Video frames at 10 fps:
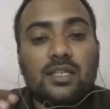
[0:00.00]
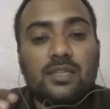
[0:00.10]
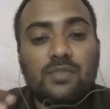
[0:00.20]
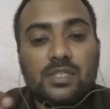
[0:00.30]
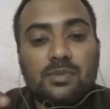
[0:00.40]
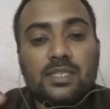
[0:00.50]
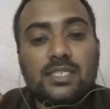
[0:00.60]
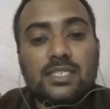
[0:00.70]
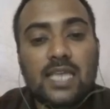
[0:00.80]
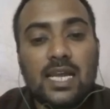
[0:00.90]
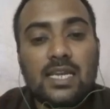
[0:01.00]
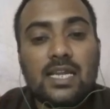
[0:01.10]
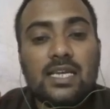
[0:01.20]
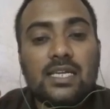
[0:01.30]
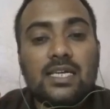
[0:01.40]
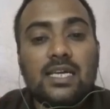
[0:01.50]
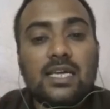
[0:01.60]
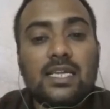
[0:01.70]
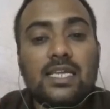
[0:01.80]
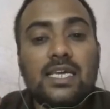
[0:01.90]
which means channel
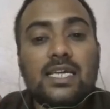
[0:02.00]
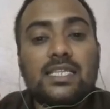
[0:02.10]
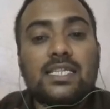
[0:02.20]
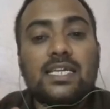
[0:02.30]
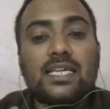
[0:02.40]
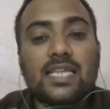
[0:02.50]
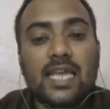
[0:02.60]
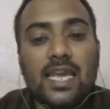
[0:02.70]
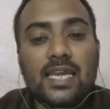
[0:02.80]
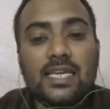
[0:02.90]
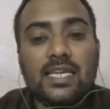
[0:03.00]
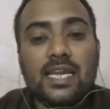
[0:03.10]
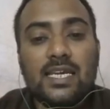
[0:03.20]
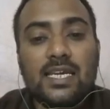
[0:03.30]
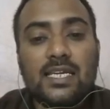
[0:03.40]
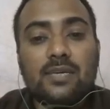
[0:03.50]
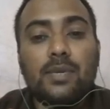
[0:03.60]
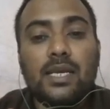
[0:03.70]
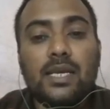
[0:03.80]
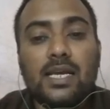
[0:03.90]
near the drain end
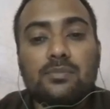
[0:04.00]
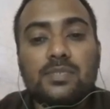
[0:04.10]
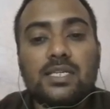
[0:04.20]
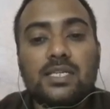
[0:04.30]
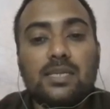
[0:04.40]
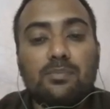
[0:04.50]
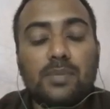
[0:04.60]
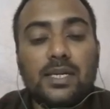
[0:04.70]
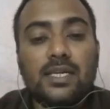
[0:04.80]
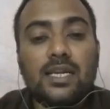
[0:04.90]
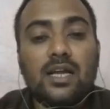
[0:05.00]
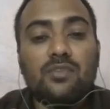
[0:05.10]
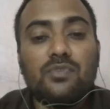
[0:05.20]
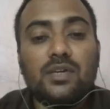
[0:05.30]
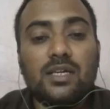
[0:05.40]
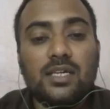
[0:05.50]
becomes depleted of